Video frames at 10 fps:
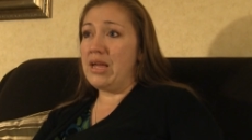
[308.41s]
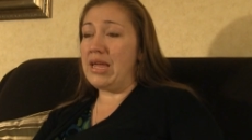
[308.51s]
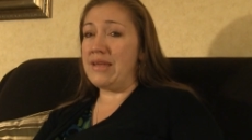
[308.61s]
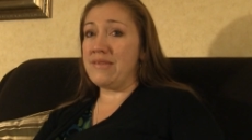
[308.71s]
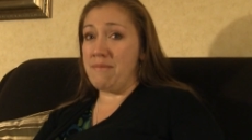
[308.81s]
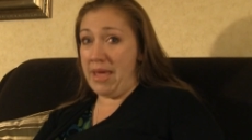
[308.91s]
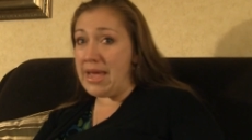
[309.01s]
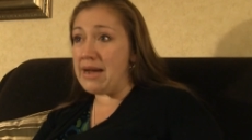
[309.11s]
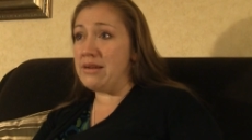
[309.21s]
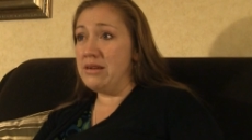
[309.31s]
He is a
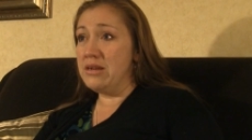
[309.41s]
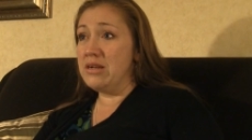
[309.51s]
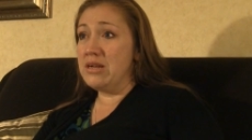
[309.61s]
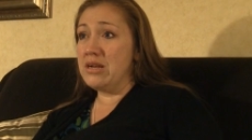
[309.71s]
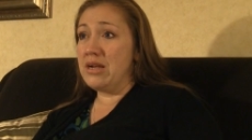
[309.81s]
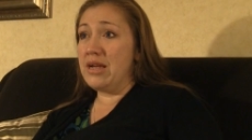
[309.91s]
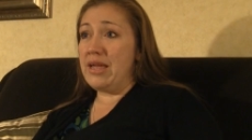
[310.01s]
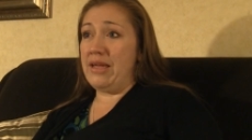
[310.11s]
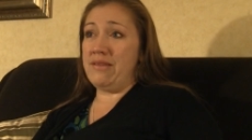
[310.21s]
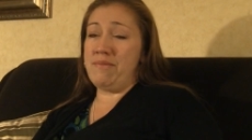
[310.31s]
man.
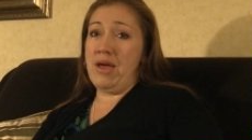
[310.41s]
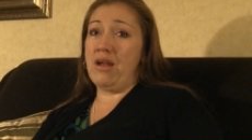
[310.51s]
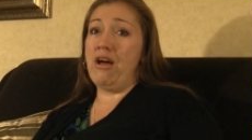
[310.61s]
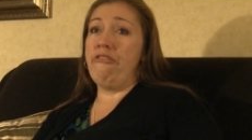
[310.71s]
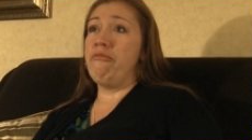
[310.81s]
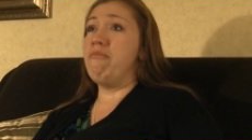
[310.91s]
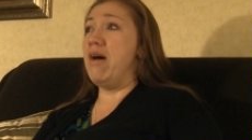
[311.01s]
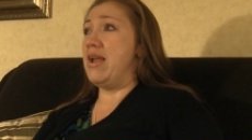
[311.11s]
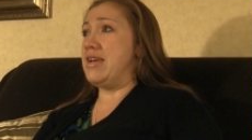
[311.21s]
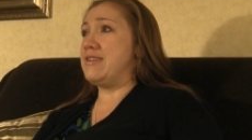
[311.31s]
He is a man of
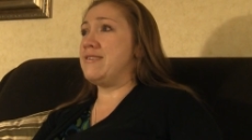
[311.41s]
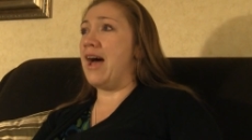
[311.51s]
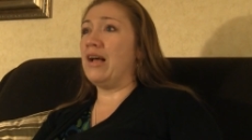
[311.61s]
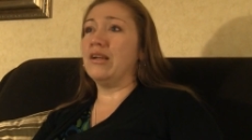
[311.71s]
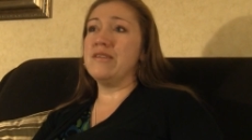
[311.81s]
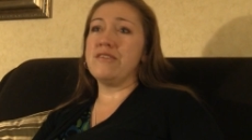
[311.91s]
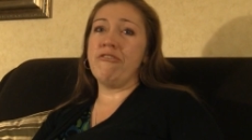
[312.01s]
many talents,